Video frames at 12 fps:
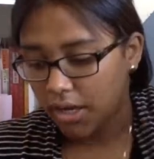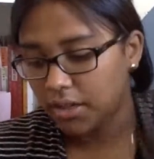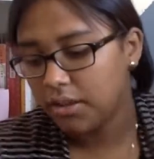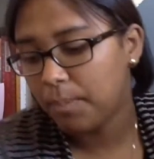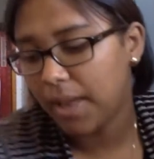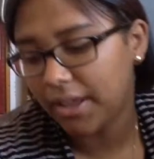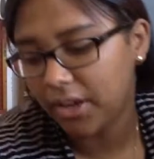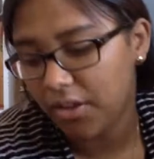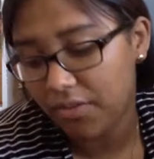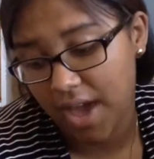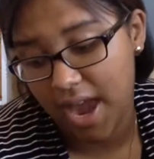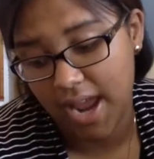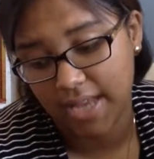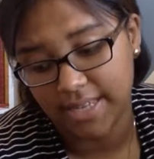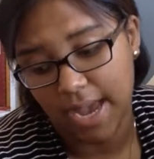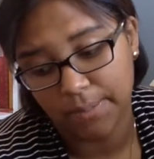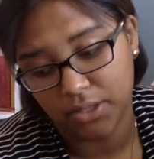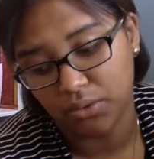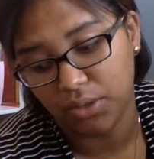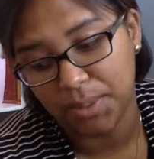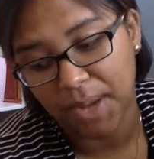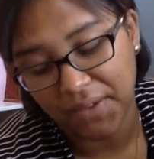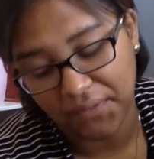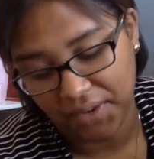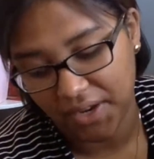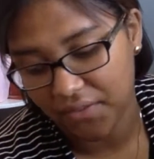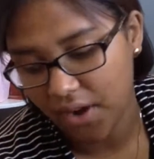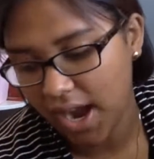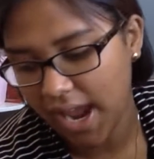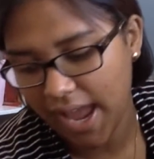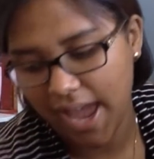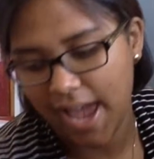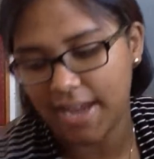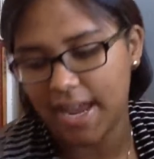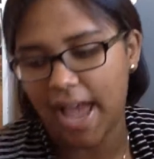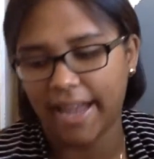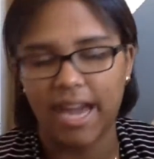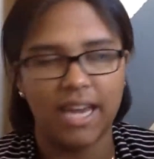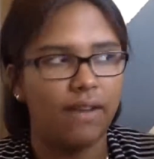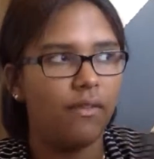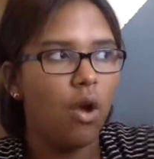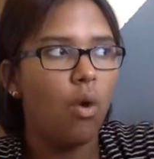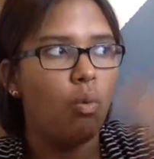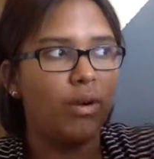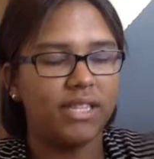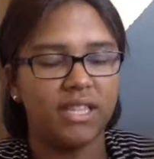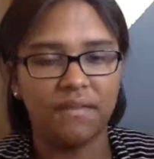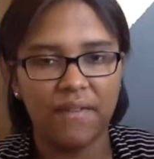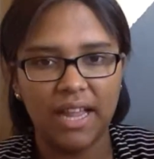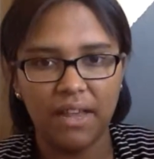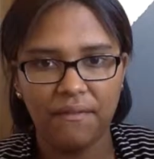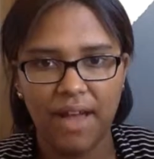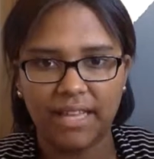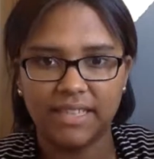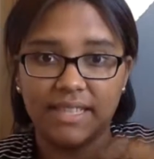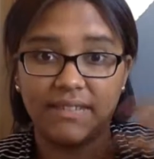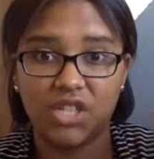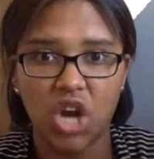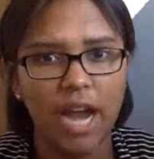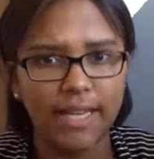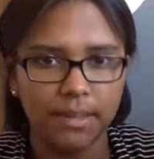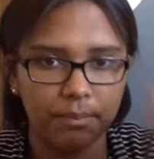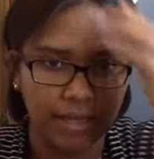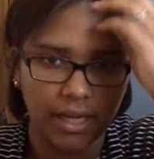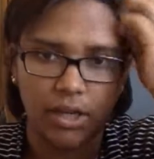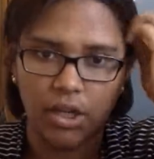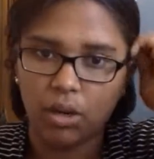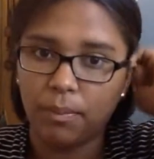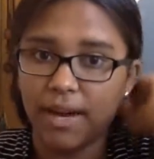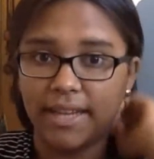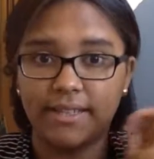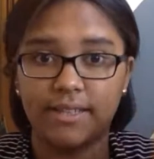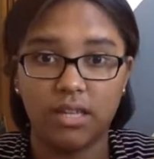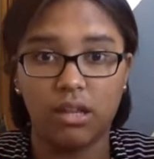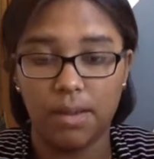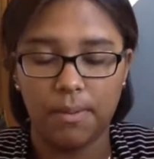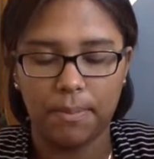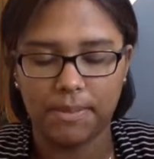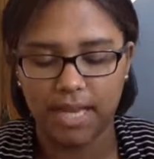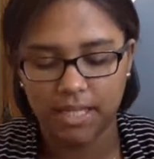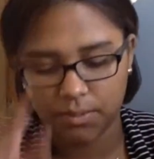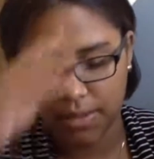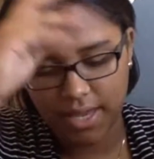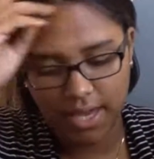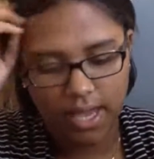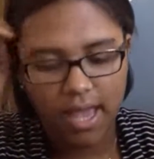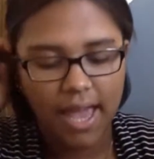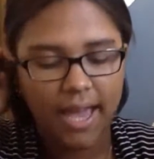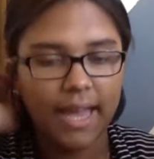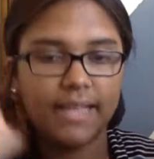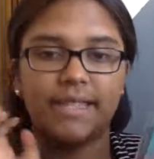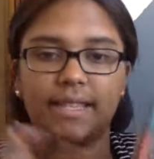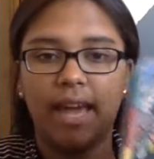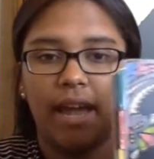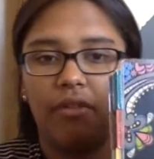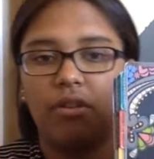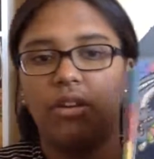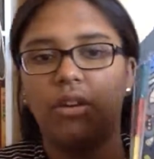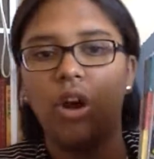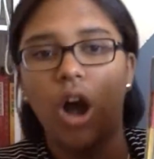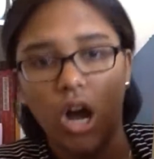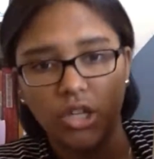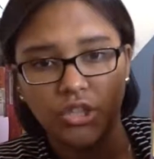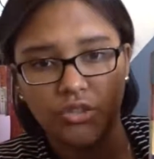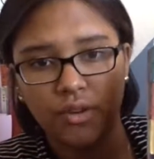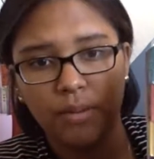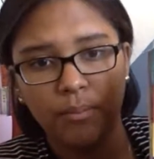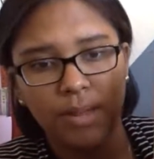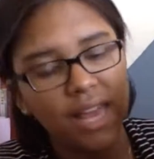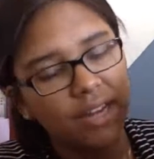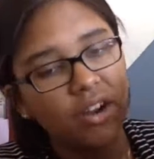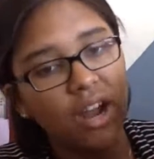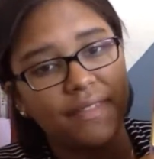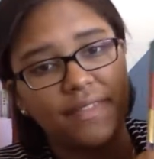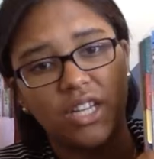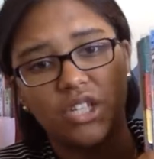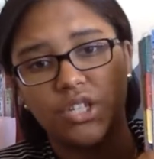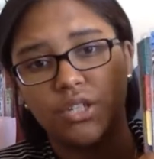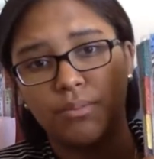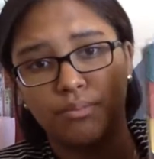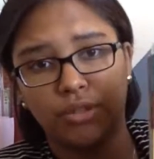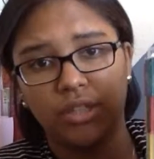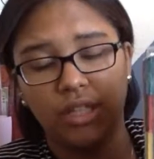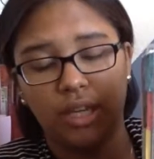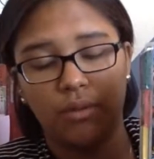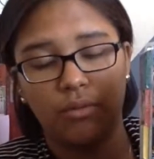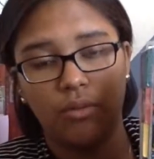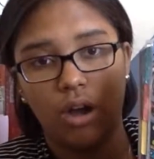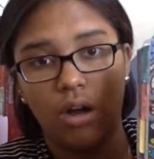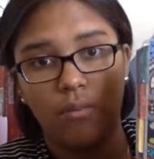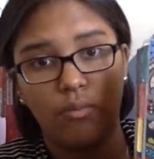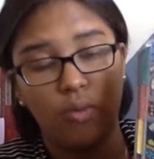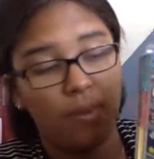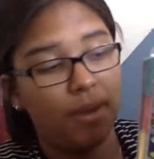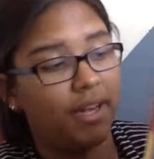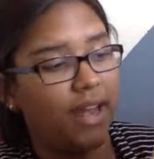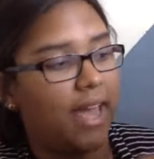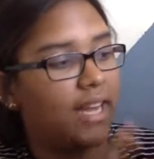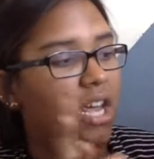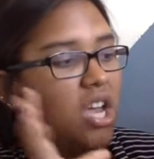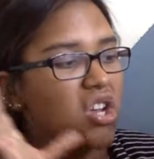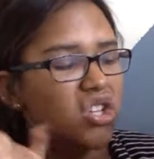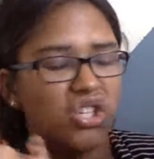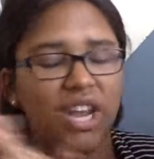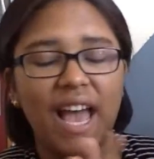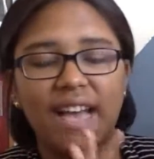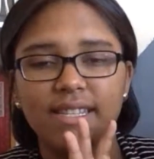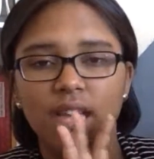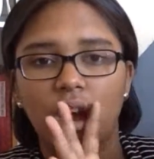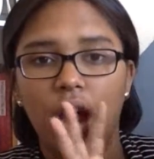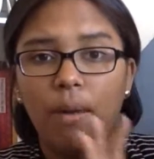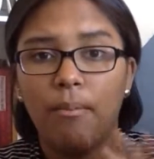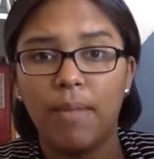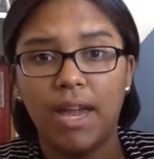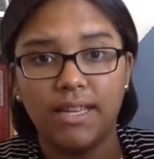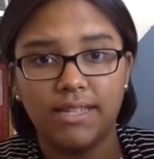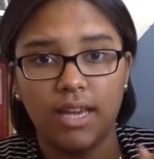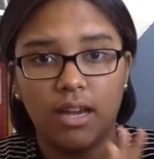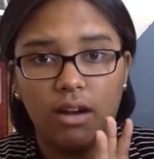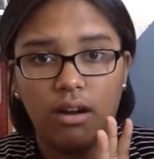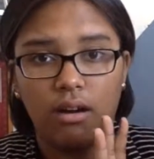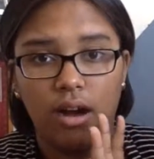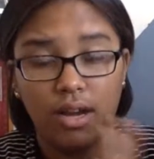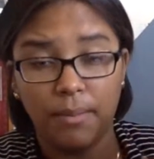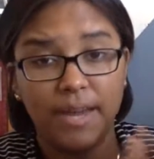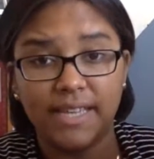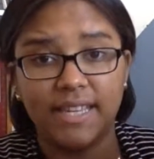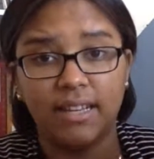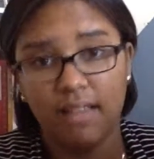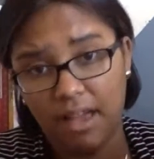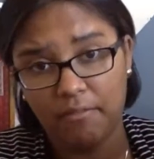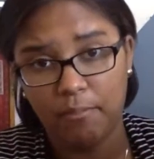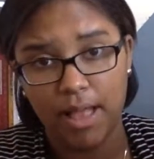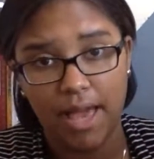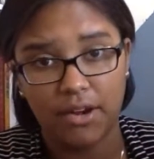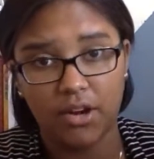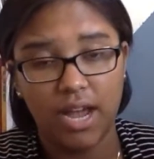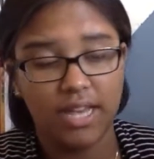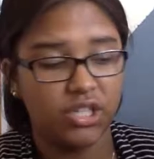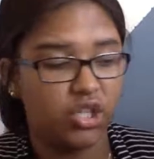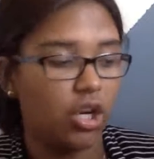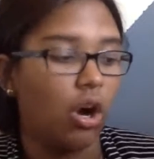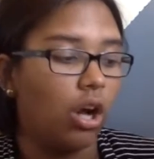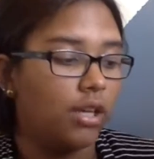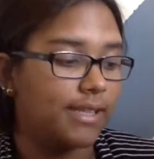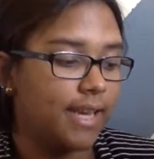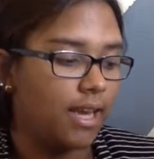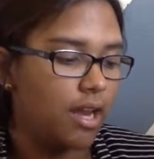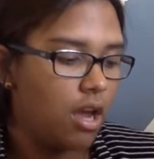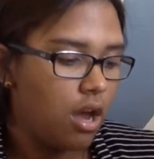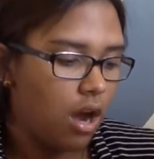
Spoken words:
another planner that is absolutely my favorite, and I kind of went to the Filofax to try something new, but I still am obsessed with it. It's the Erin Condren planner. I think she's a brilliant woman, and she has an amazing life planner, as she calls it.